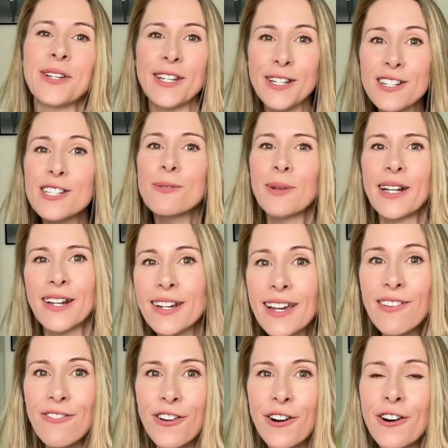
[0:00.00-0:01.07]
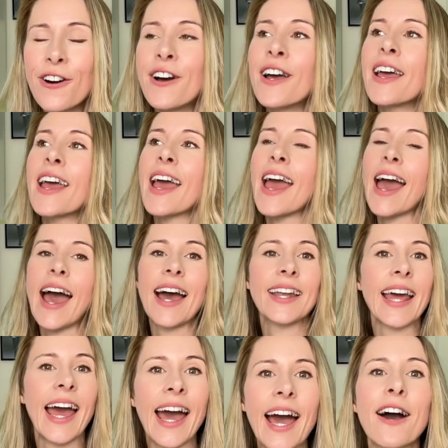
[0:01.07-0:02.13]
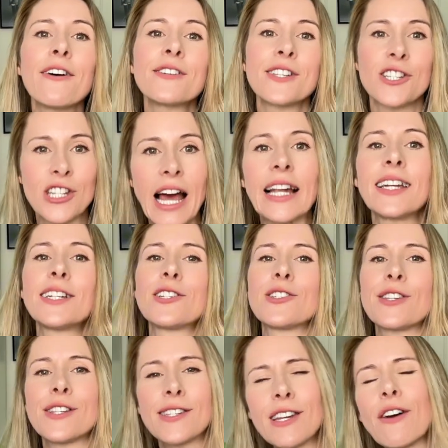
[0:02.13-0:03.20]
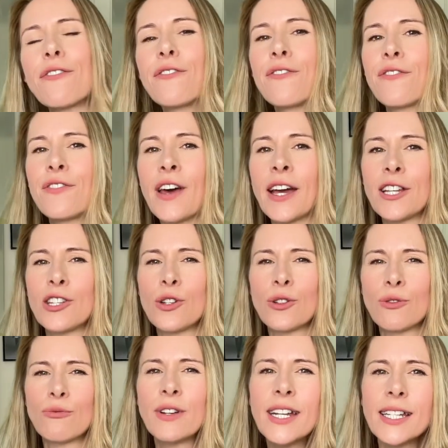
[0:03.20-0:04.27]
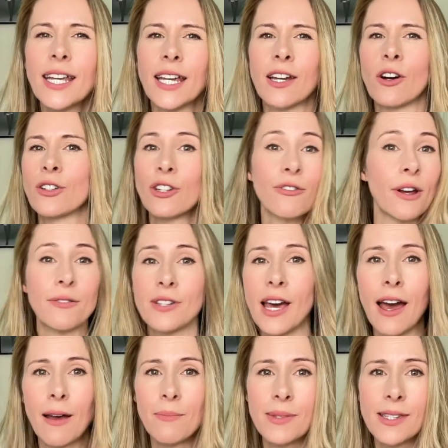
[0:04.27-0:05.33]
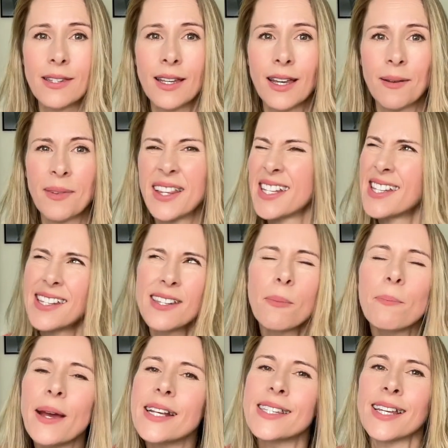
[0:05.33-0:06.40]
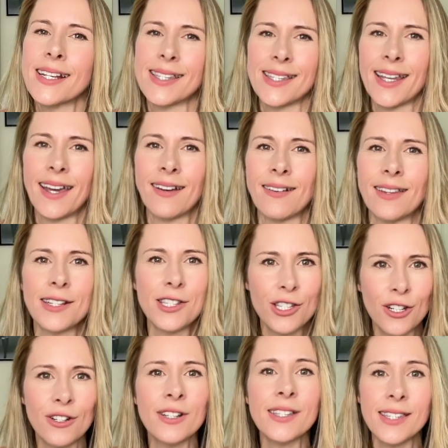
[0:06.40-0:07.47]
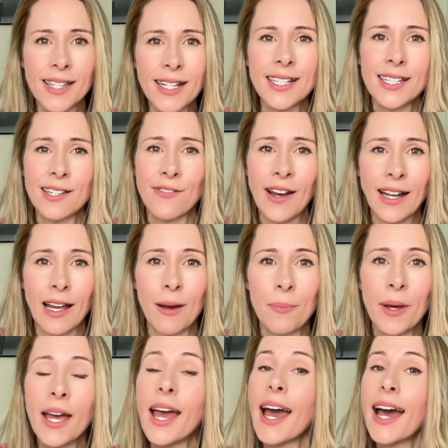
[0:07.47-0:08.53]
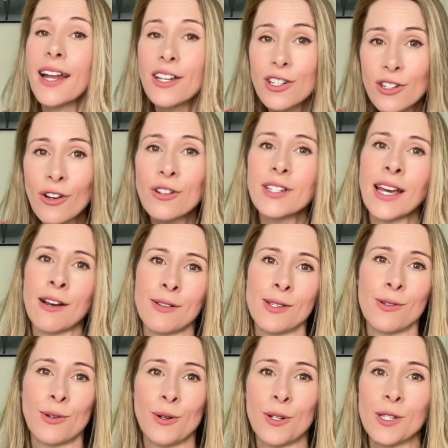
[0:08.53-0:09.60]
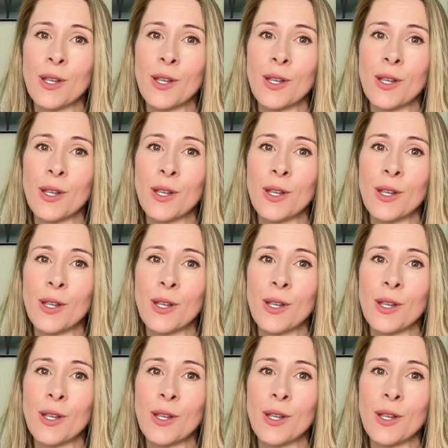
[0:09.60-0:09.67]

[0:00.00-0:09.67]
you should be looking for and how to challenge the stuff that you're reading on your own terms. This is a basic skill that students need to develop and not outsource,